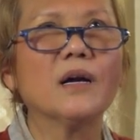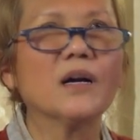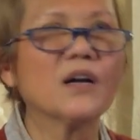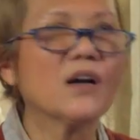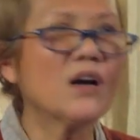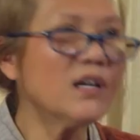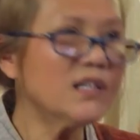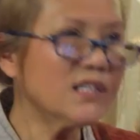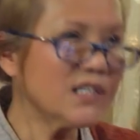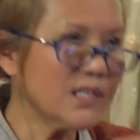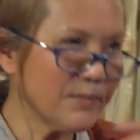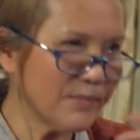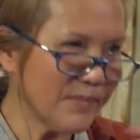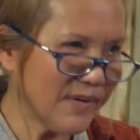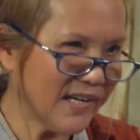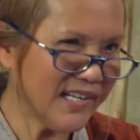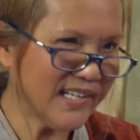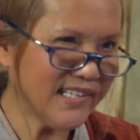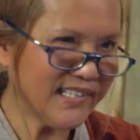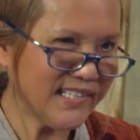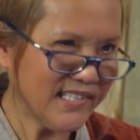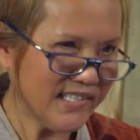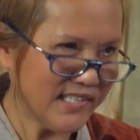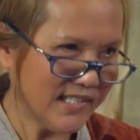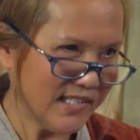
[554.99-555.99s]

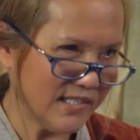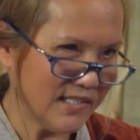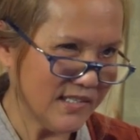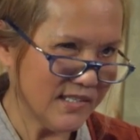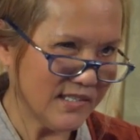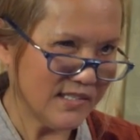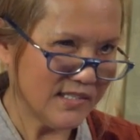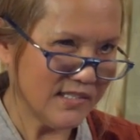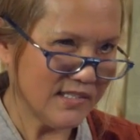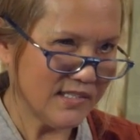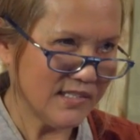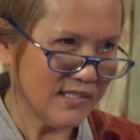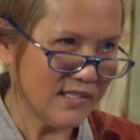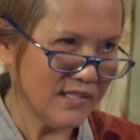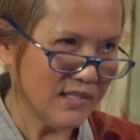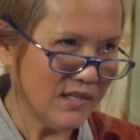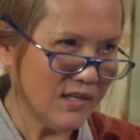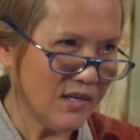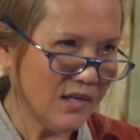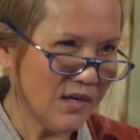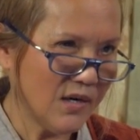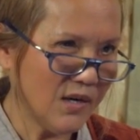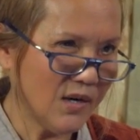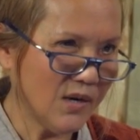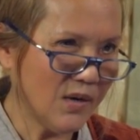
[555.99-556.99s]
contemplating
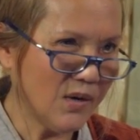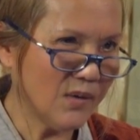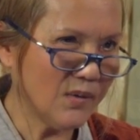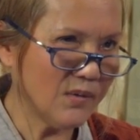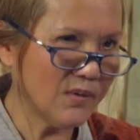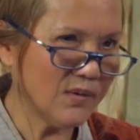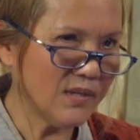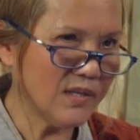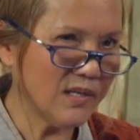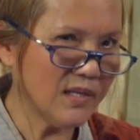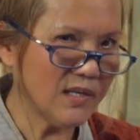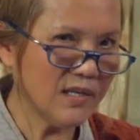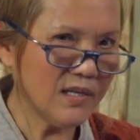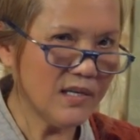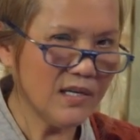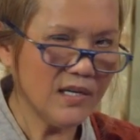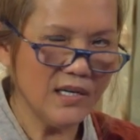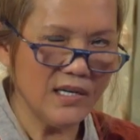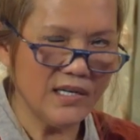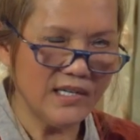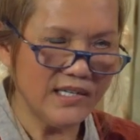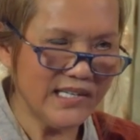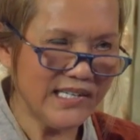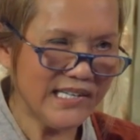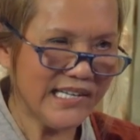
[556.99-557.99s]
on the
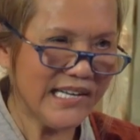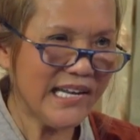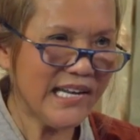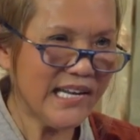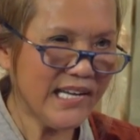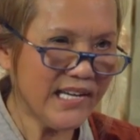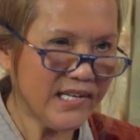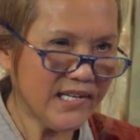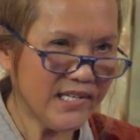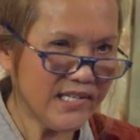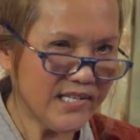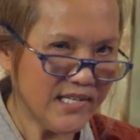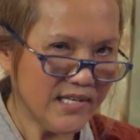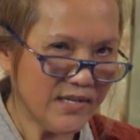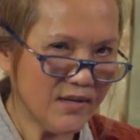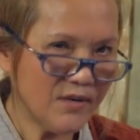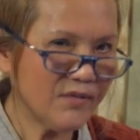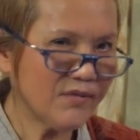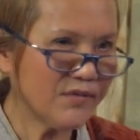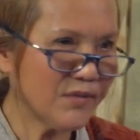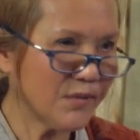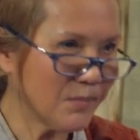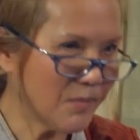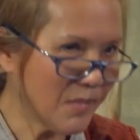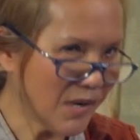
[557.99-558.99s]
decay
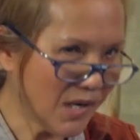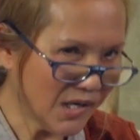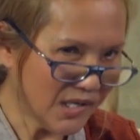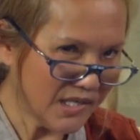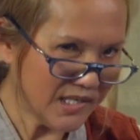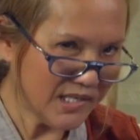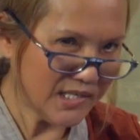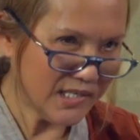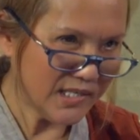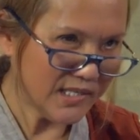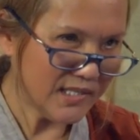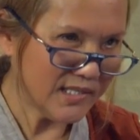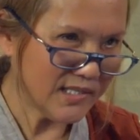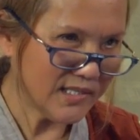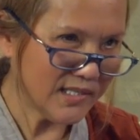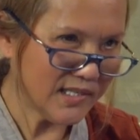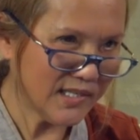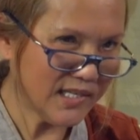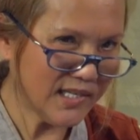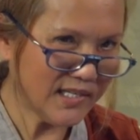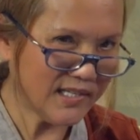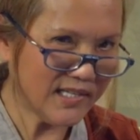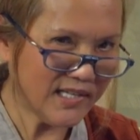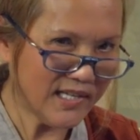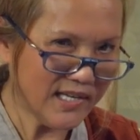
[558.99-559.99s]
of the body
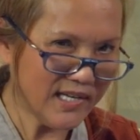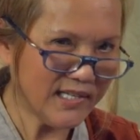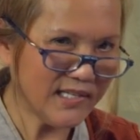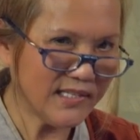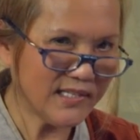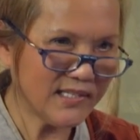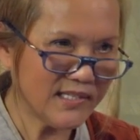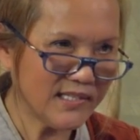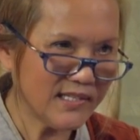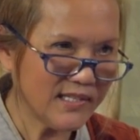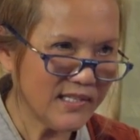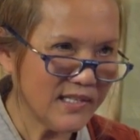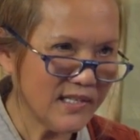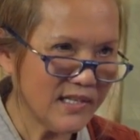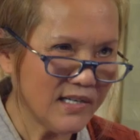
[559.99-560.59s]
at the end,